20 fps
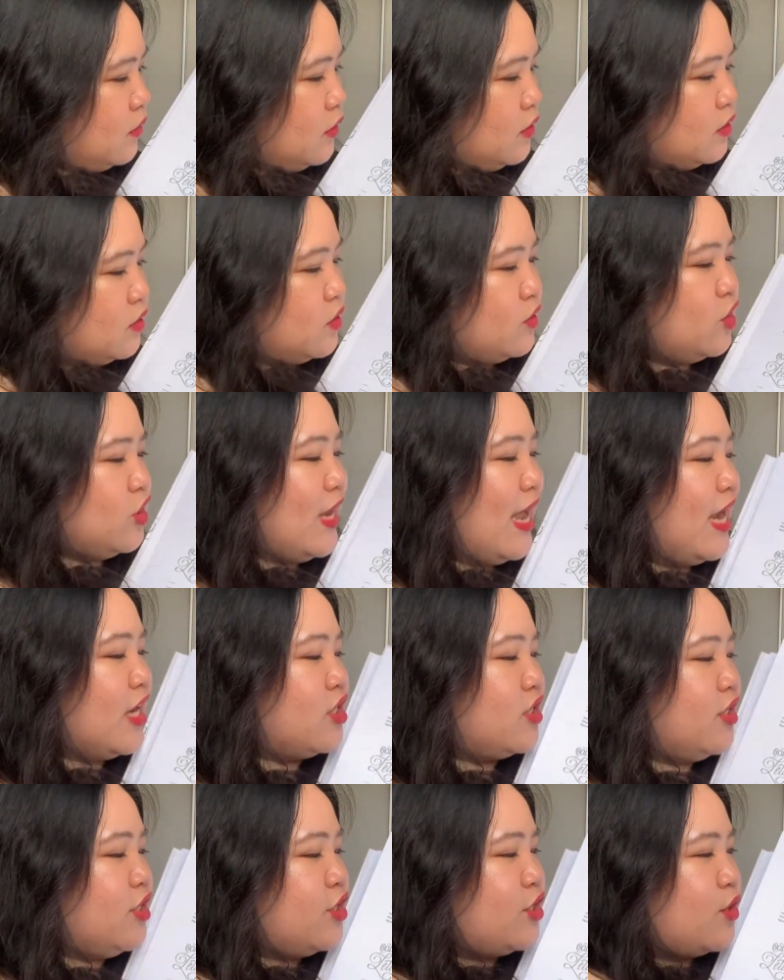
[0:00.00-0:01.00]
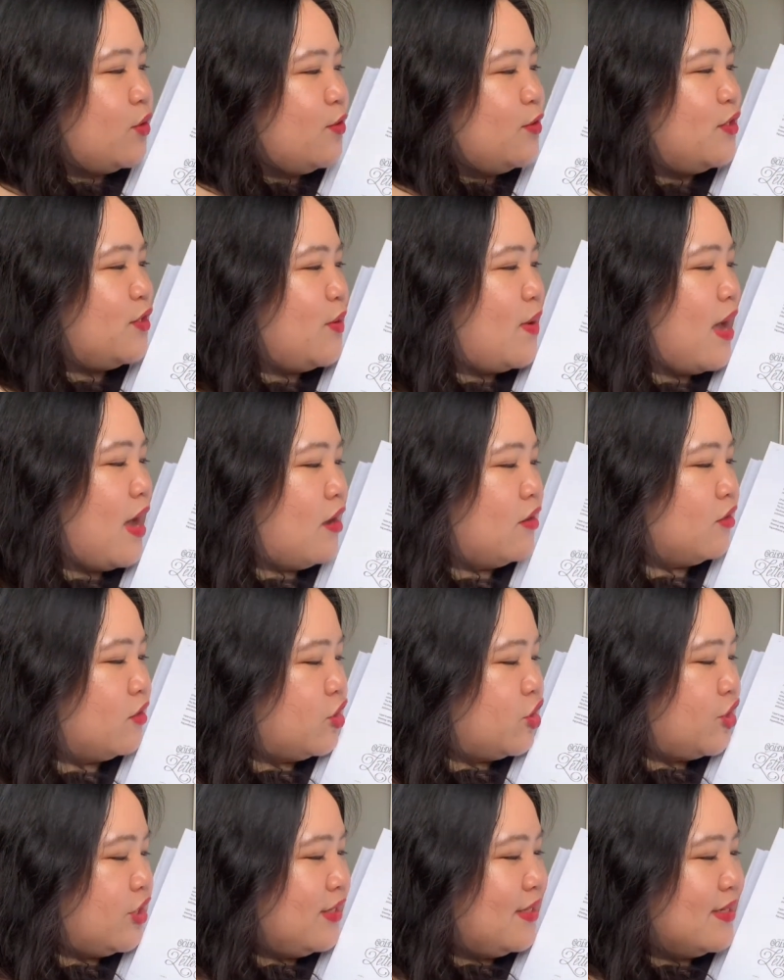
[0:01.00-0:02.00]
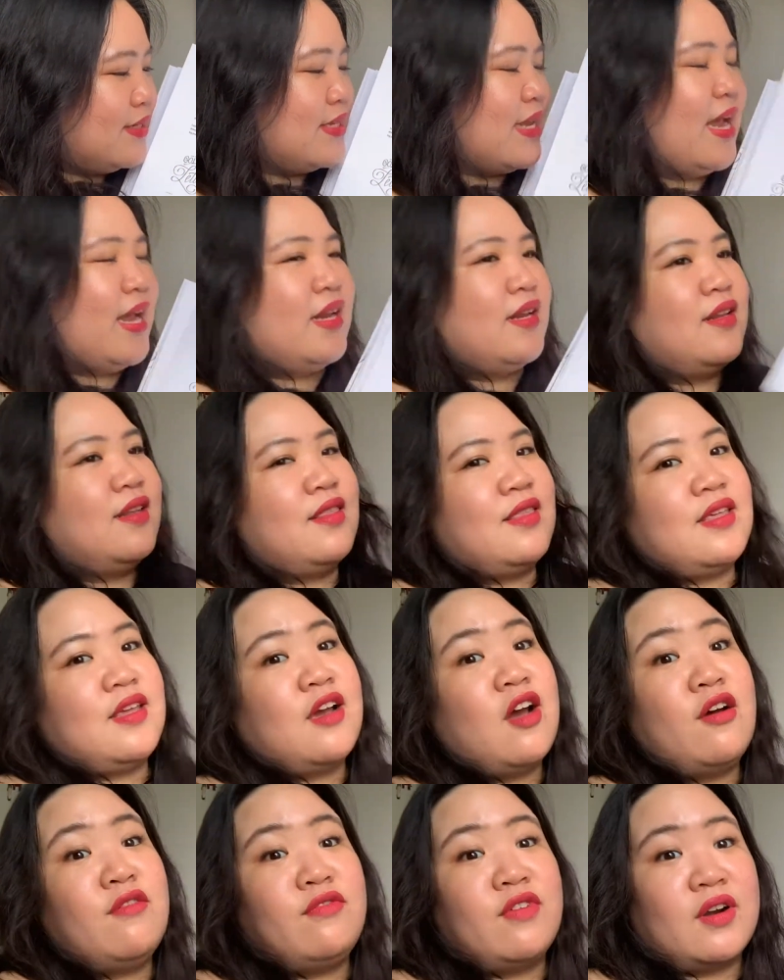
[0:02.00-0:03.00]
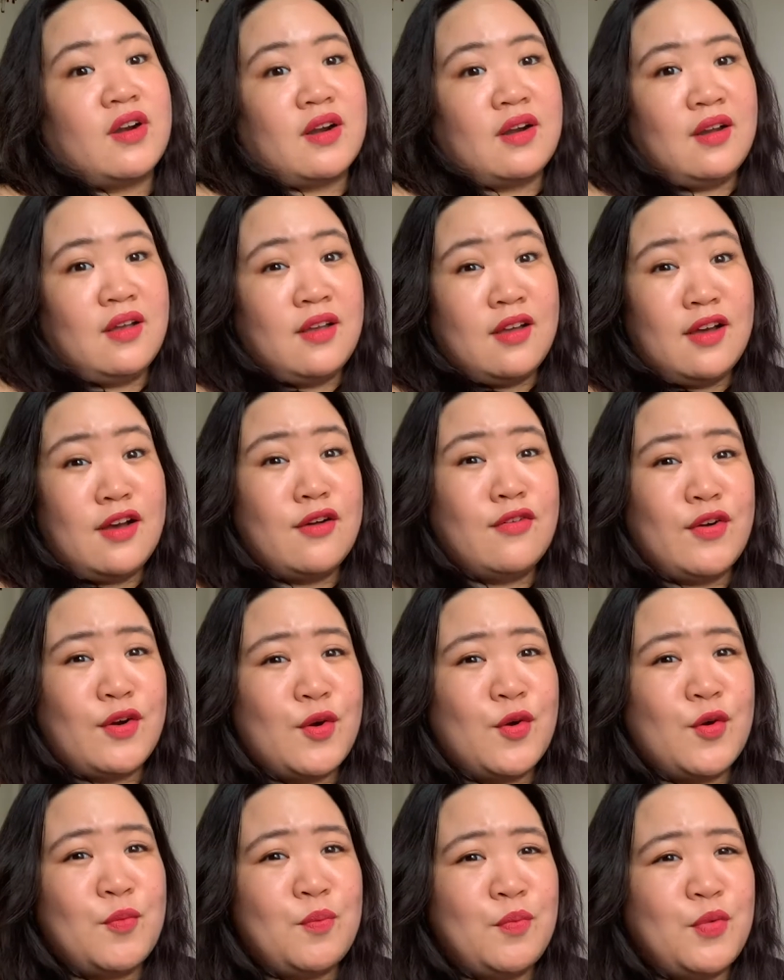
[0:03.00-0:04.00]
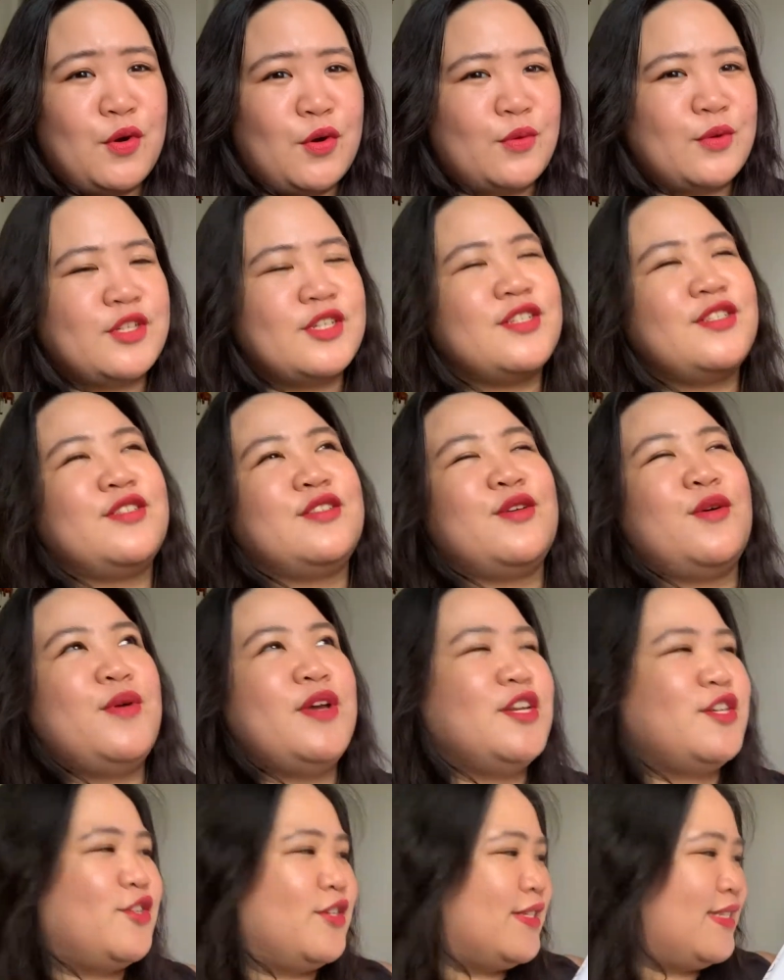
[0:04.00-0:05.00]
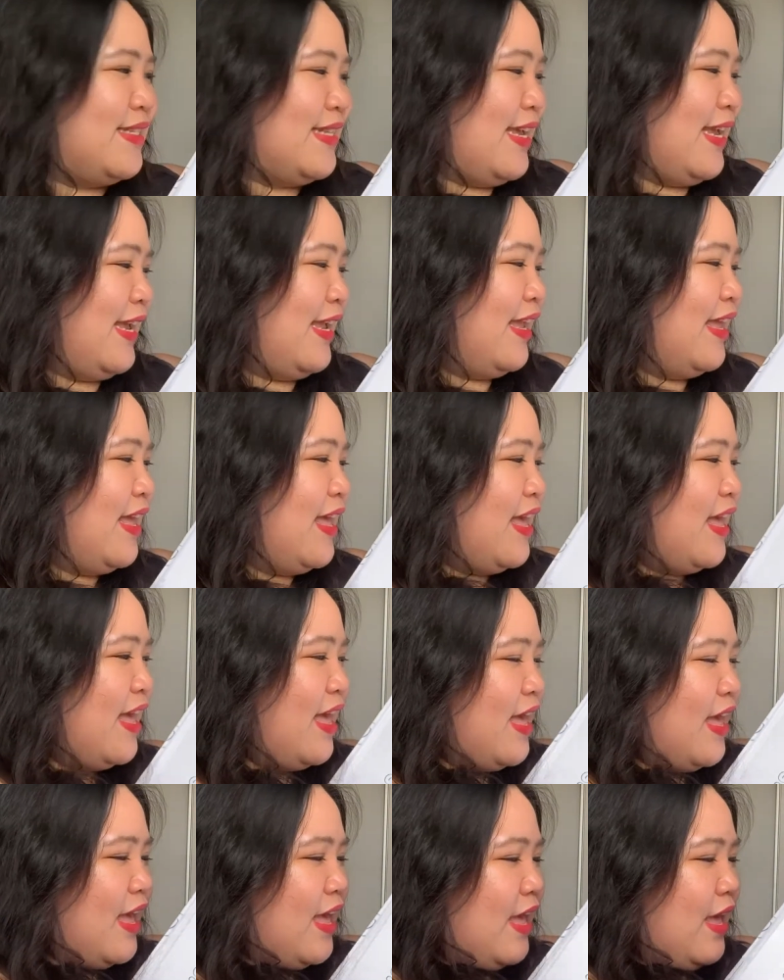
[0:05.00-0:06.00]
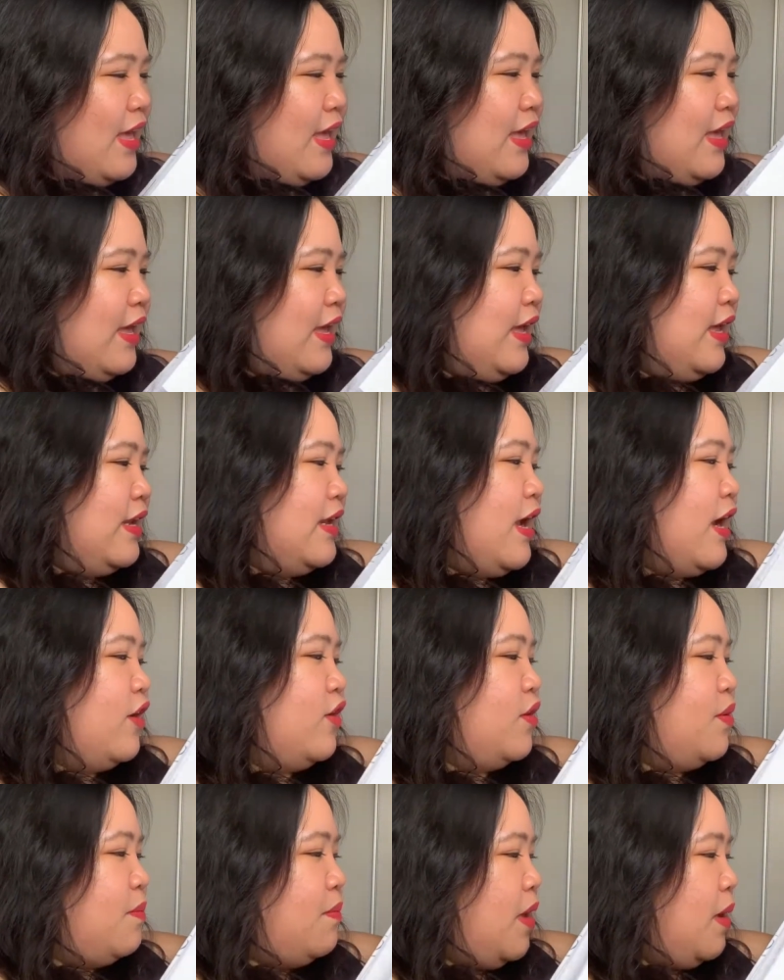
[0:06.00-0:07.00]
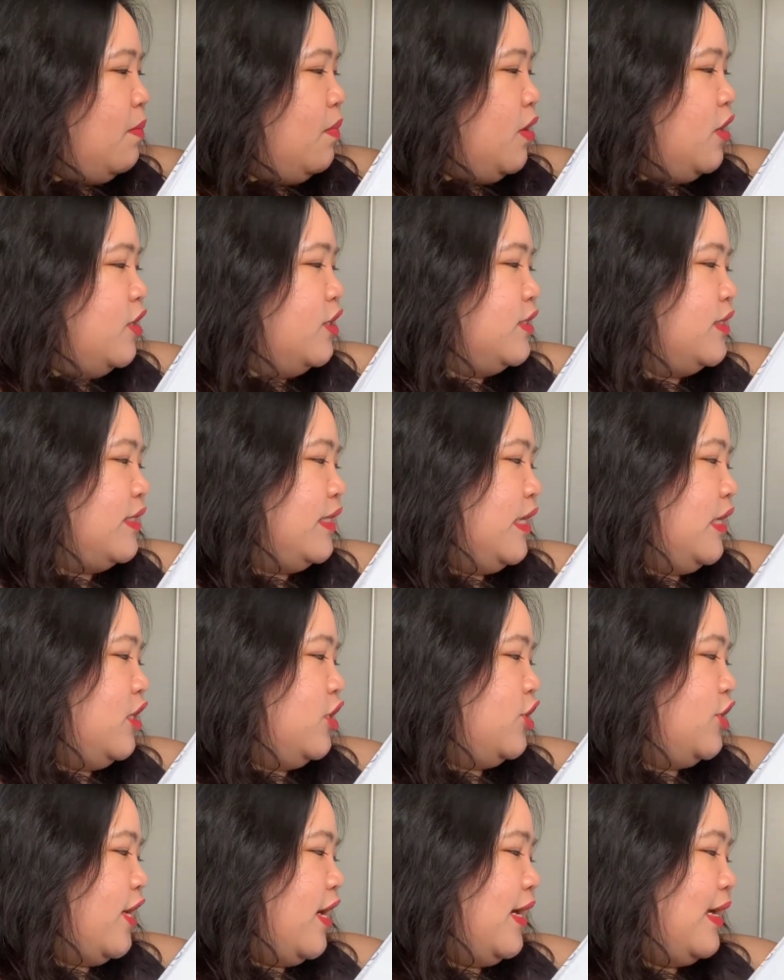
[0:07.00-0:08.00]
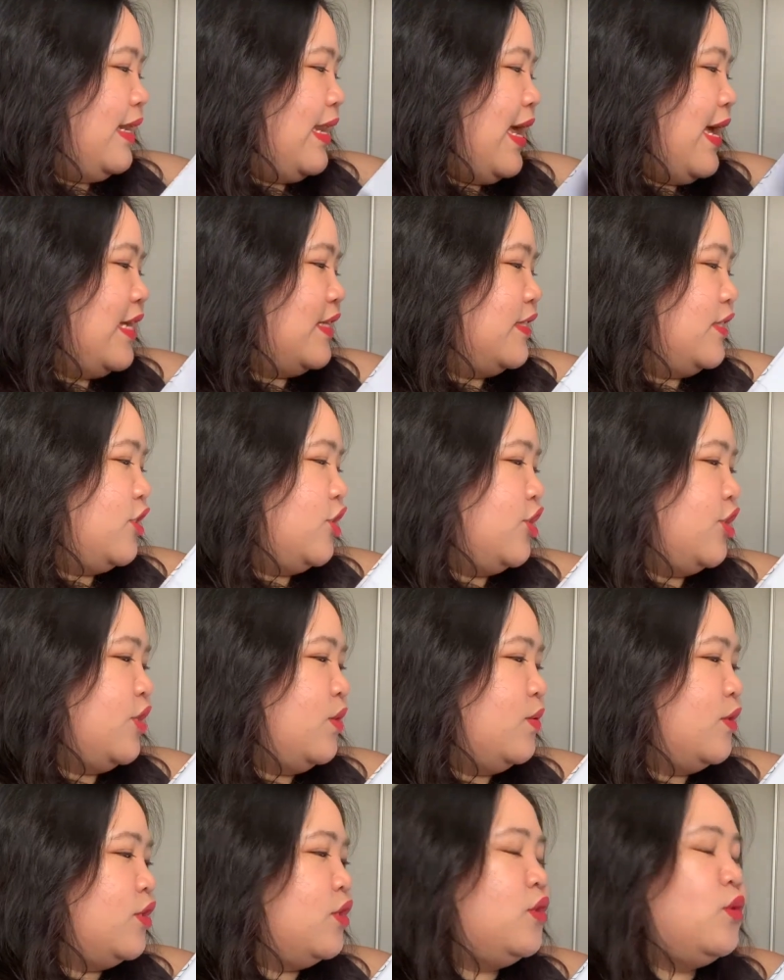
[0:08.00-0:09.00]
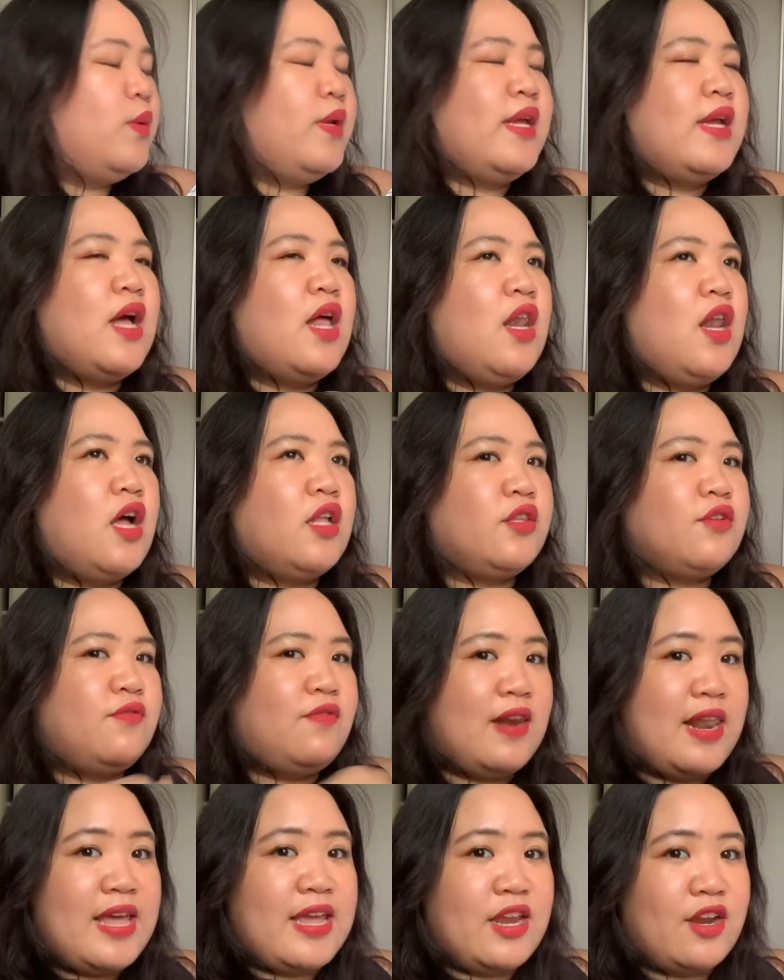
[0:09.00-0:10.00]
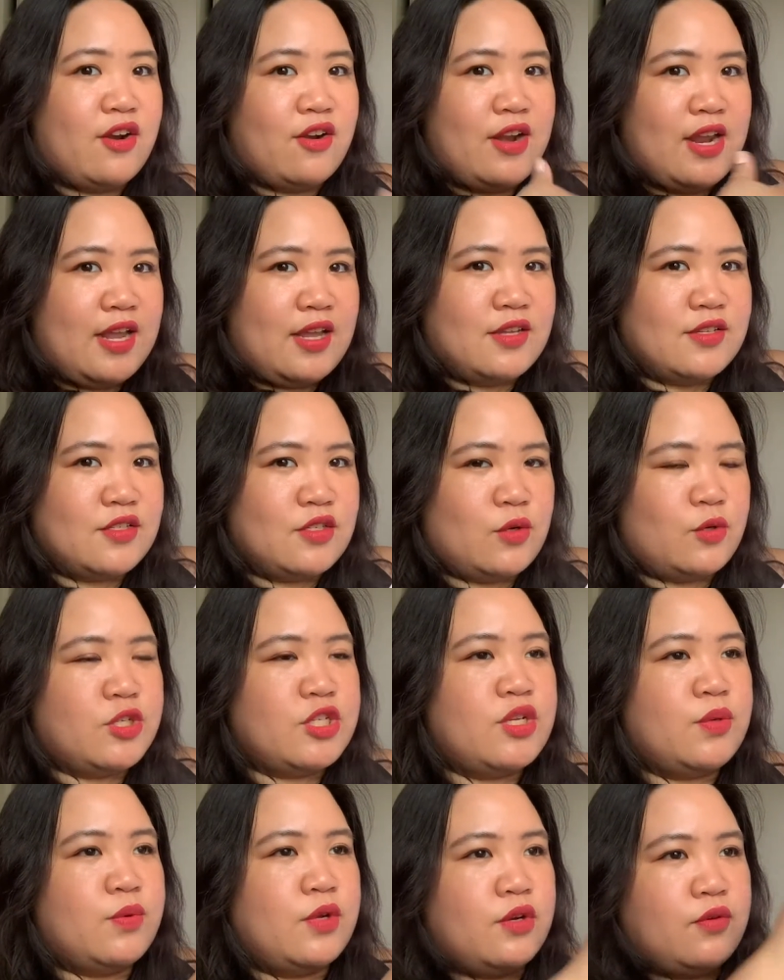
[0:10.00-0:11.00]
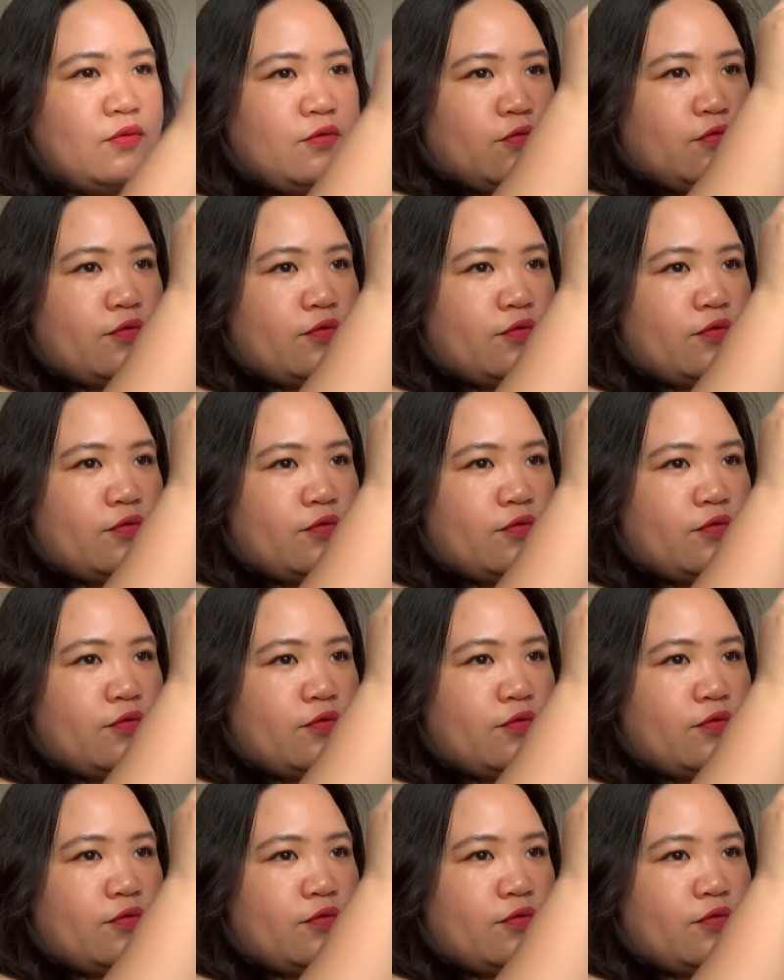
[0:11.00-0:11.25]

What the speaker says: So she actually shows you how she designed the cover of her own book, which is so interesting. And I remember her Skillshare class, she was doing a lot of layering. So she would